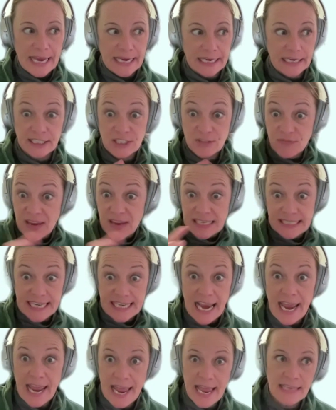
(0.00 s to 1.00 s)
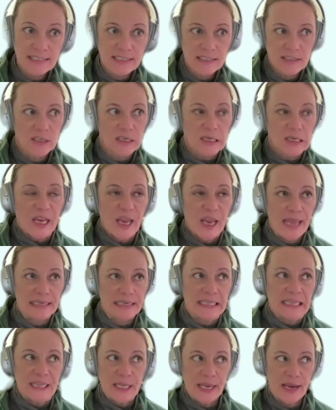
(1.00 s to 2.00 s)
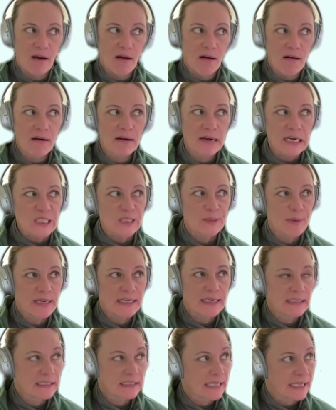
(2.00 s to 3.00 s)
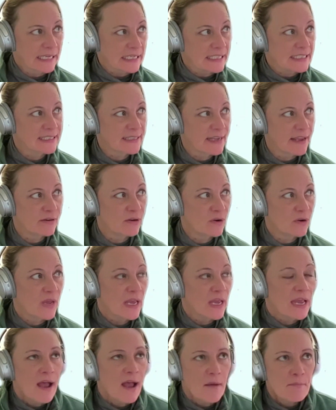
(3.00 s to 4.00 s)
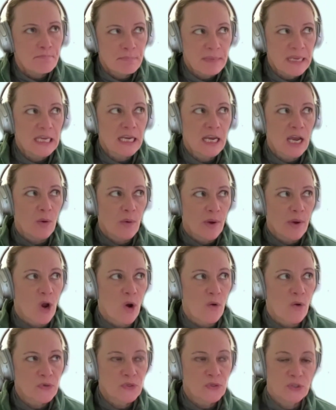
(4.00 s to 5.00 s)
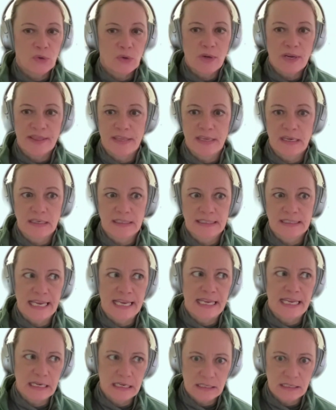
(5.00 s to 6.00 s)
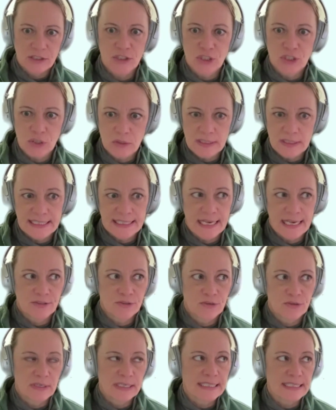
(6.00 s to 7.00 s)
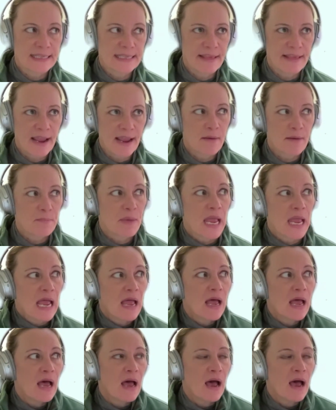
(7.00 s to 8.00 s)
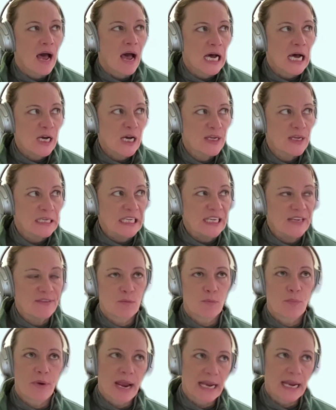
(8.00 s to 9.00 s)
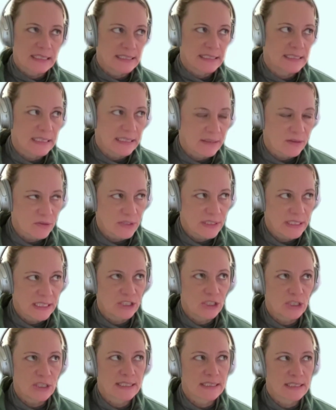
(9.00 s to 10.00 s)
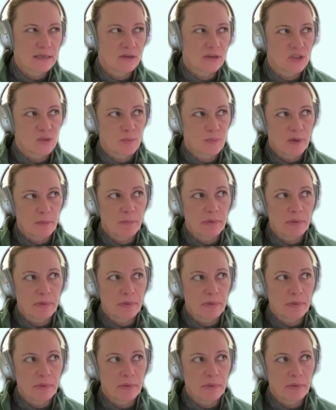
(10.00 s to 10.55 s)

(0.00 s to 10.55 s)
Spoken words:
It's fantastic. And they are expecting, like, instead of me going over certain things, it is student centered. It's them even practicing their teaching skills, but